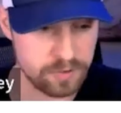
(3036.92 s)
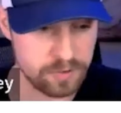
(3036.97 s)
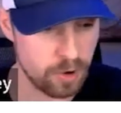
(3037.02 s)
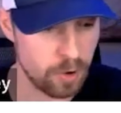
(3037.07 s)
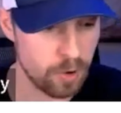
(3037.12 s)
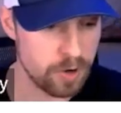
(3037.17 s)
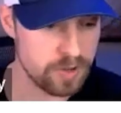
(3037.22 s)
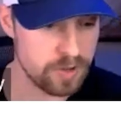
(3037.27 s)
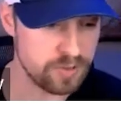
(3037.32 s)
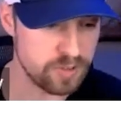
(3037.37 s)
it's
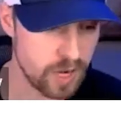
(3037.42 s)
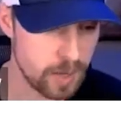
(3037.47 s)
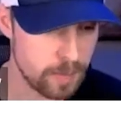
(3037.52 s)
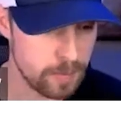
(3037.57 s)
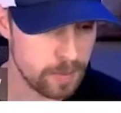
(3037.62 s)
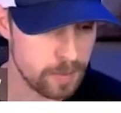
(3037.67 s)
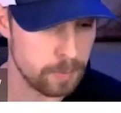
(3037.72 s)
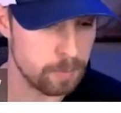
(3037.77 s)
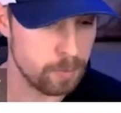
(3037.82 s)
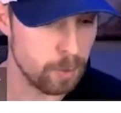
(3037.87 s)
already set
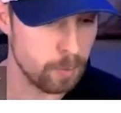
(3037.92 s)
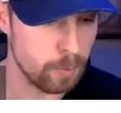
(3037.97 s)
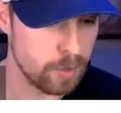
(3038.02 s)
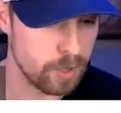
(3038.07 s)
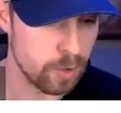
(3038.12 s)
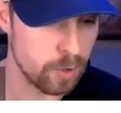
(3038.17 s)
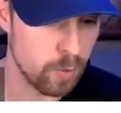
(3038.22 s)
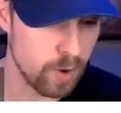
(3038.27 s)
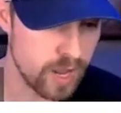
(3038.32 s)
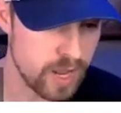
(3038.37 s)
up in the
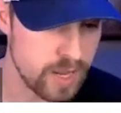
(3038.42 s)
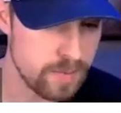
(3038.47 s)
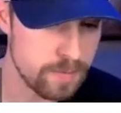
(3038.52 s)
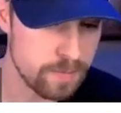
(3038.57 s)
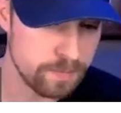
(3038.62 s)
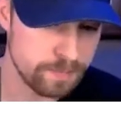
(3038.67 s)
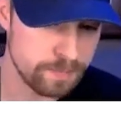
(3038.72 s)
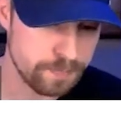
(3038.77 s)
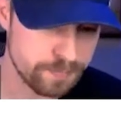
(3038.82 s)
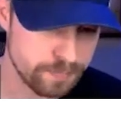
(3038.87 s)
appropriate
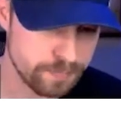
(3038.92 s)
way.